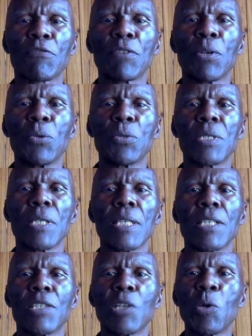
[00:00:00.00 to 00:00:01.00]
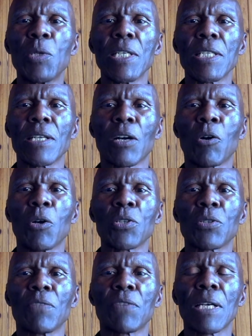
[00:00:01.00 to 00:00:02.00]
flows is known as the
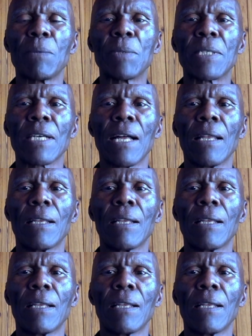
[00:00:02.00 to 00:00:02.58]
cost of capital,